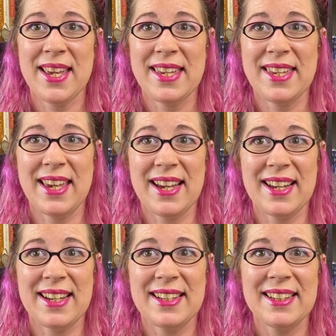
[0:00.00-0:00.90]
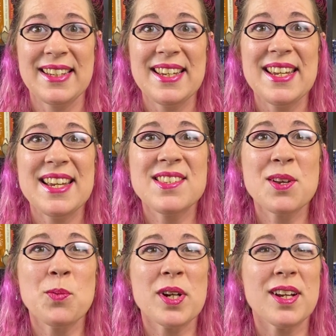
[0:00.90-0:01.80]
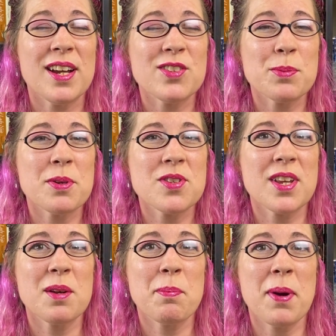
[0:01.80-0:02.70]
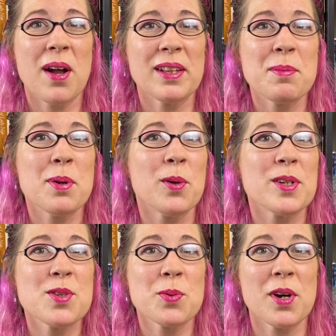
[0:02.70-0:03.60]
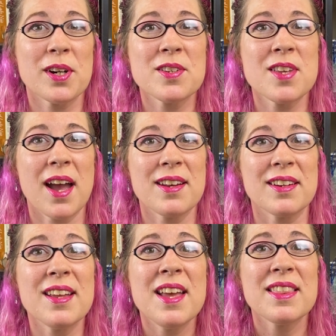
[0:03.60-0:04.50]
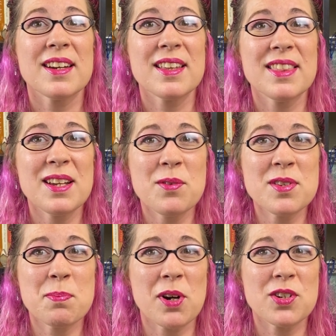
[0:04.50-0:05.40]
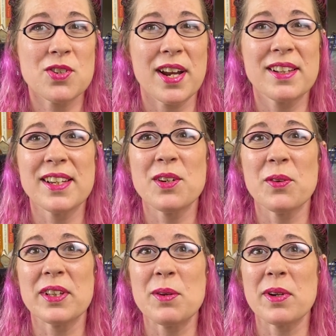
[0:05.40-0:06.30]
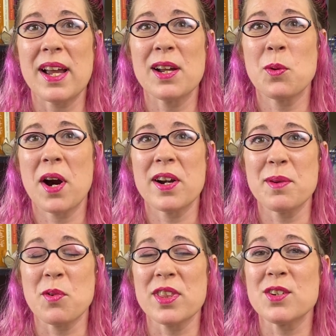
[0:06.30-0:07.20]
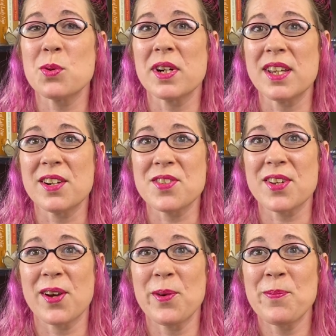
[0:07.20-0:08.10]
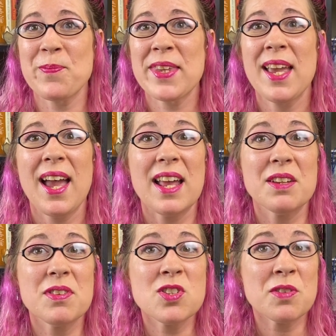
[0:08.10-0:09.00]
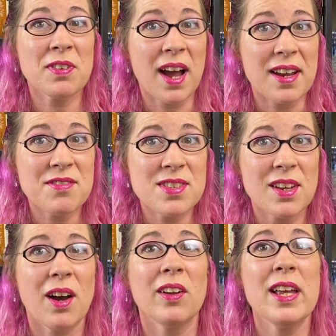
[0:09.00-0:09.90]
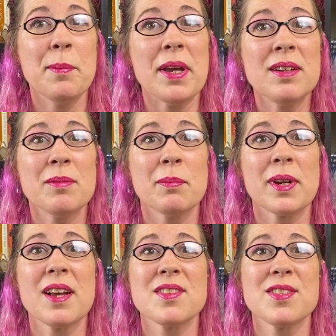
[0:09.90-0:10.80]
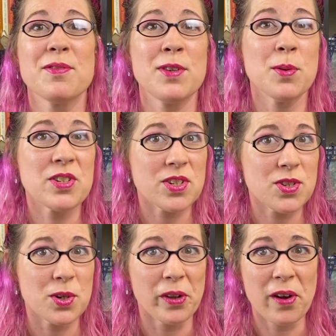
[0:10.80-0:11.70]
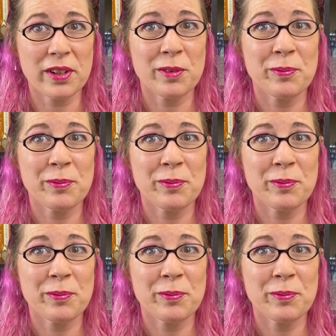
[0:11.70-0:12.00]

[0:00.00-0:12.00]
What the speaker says: Yeah, it's a 100% poly polissoir satin that I think was marked dry clean only when I acquired it more than 20 years ago. And if it survives, I'll hem it because it's a few inches too long.